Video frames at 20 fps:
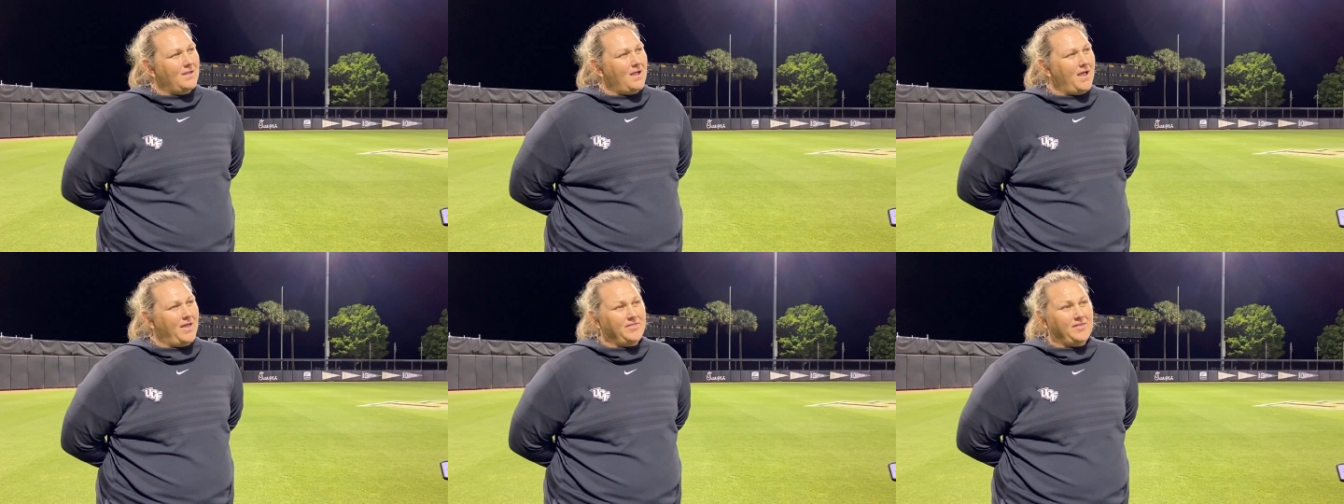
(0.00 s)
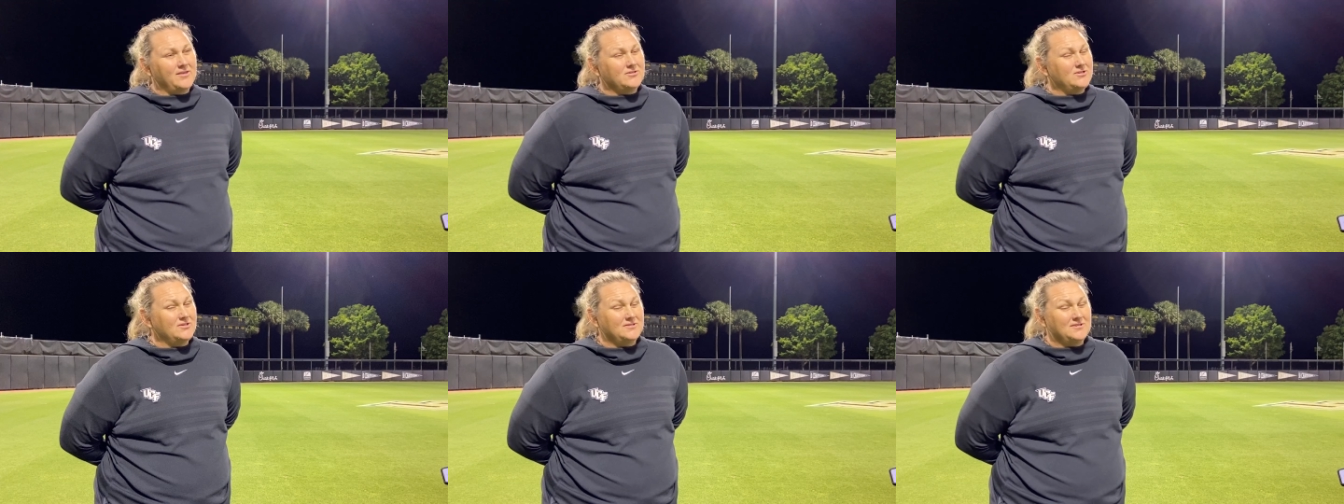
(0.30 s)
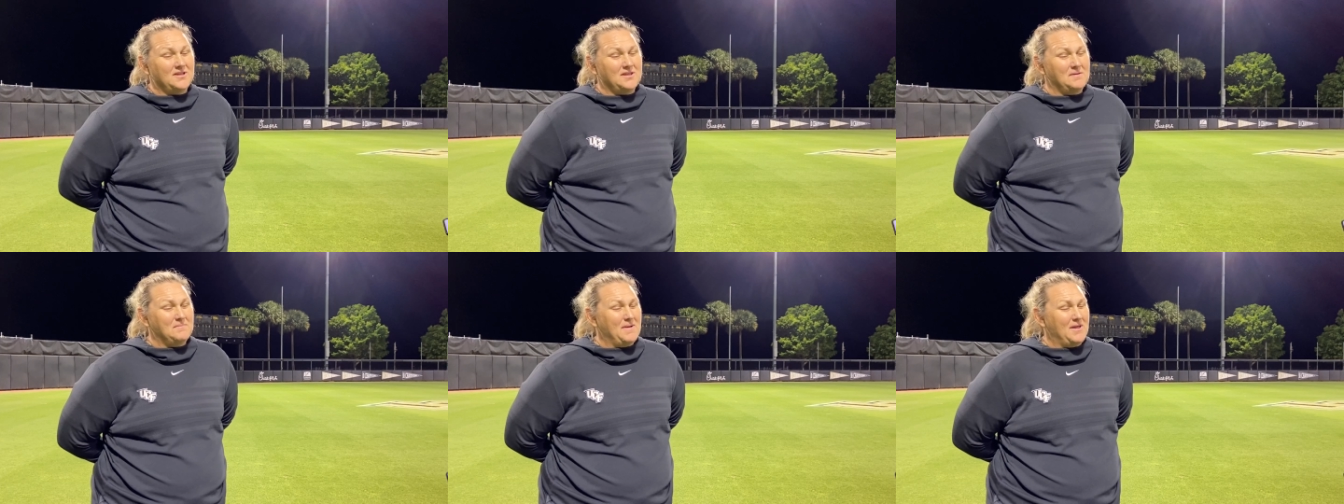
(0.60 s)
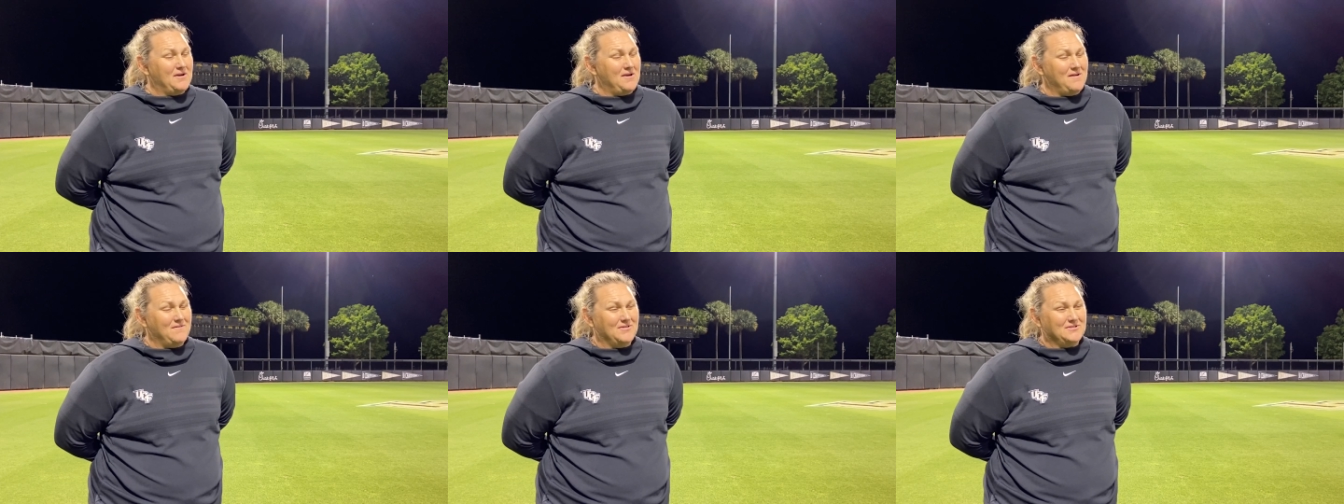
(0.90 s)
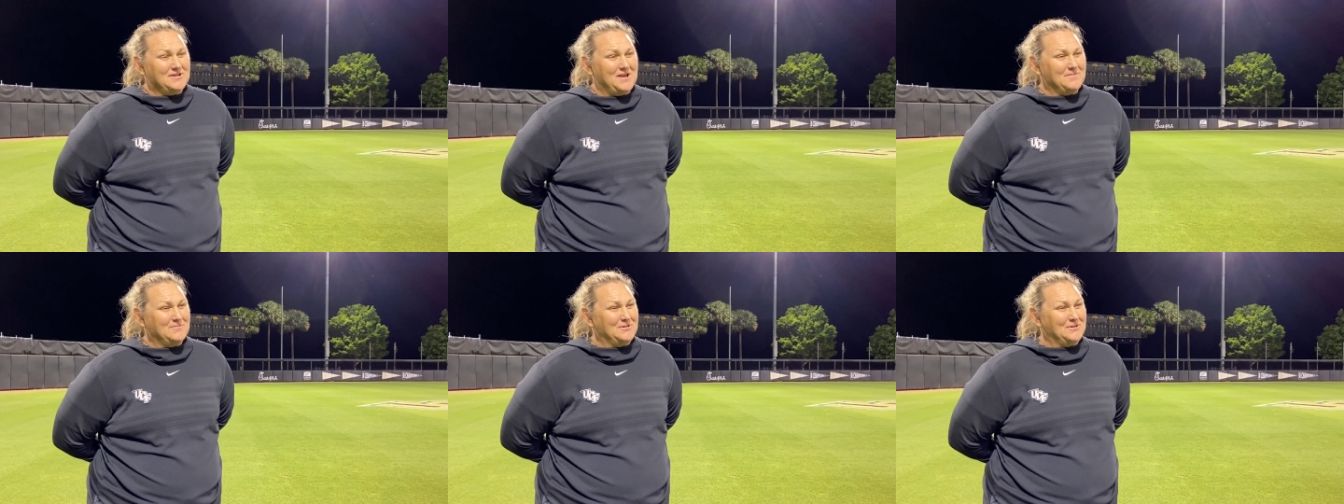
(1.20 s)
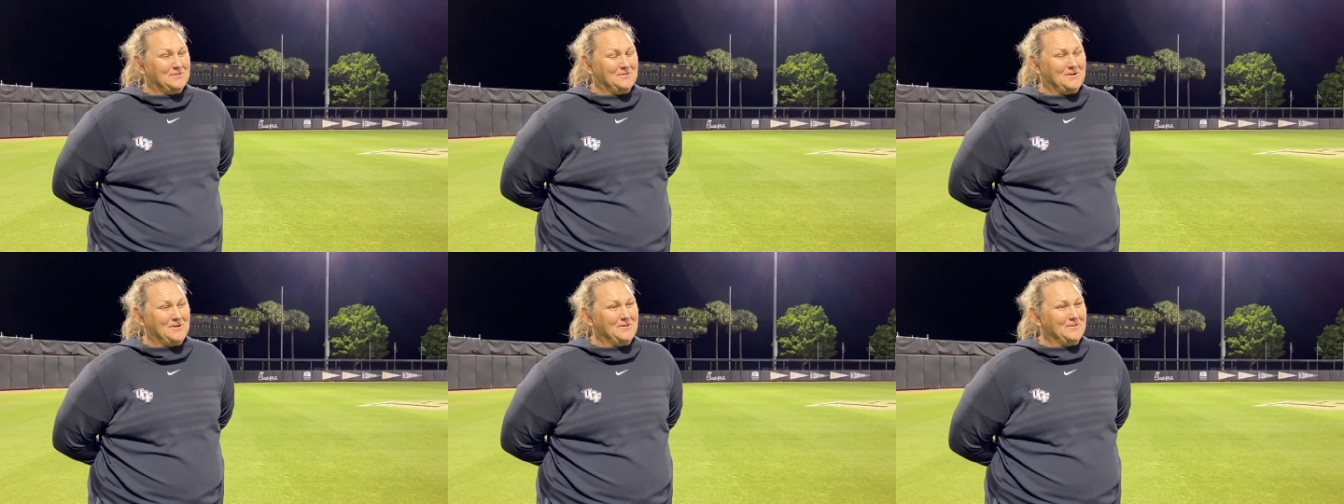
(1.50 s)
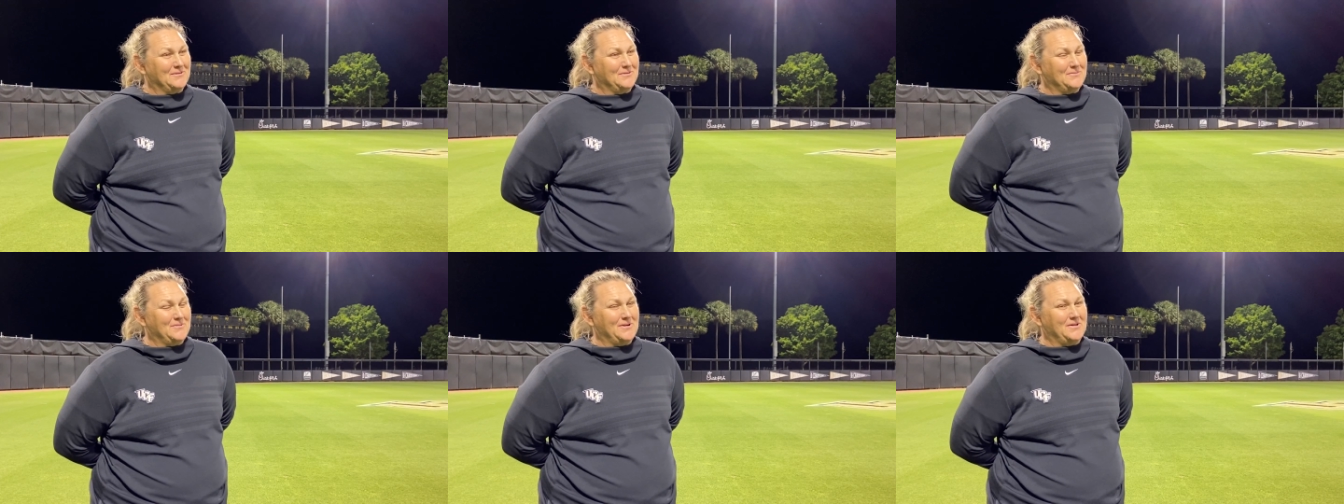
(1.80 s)
Yeah, I think she's getting better every time she
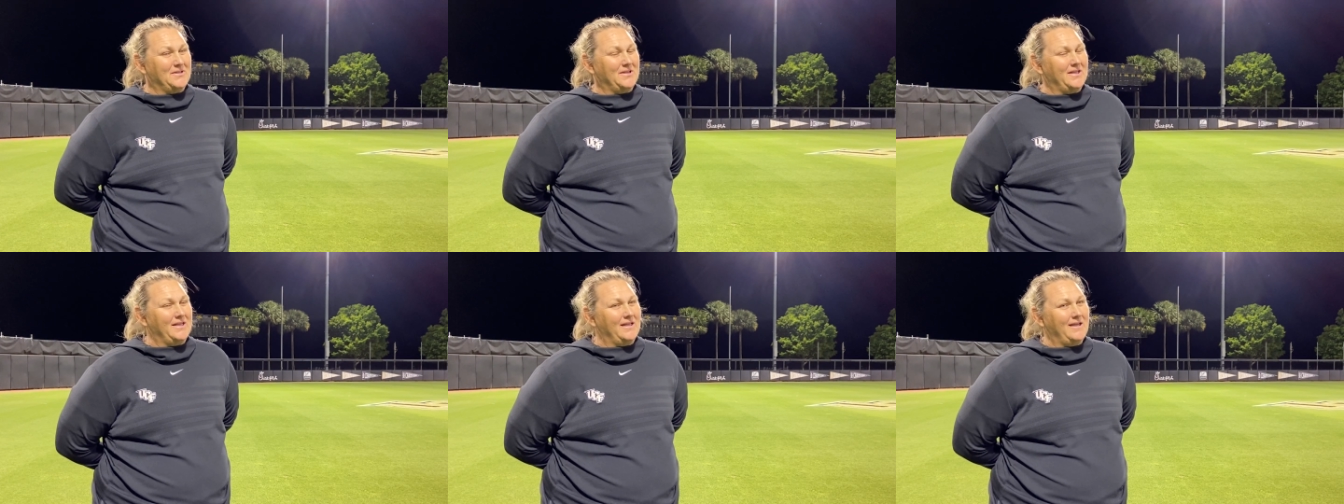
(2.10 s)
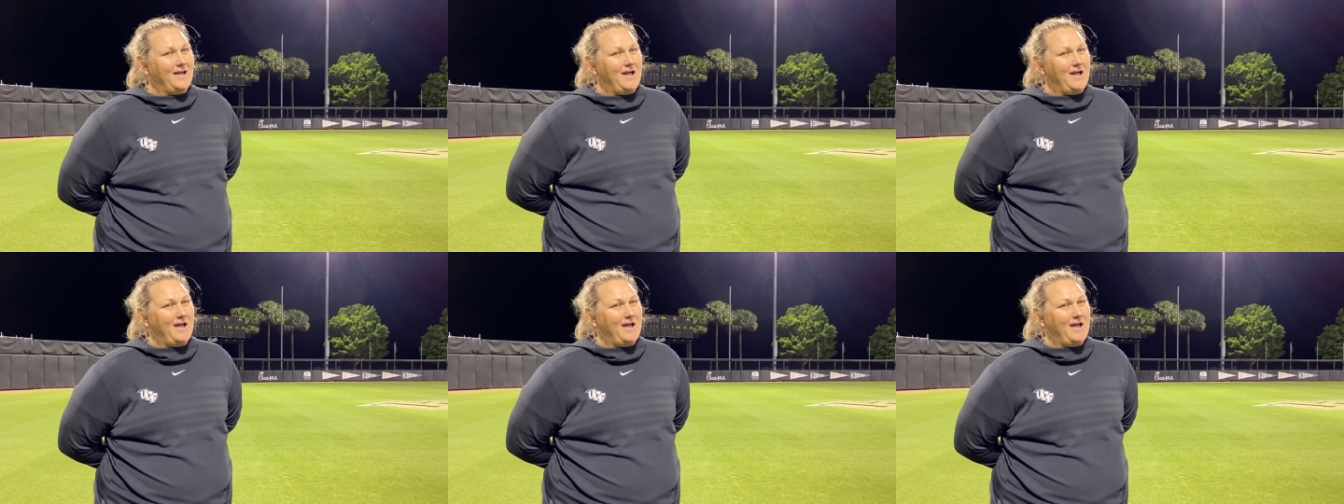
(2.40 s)
throws, really.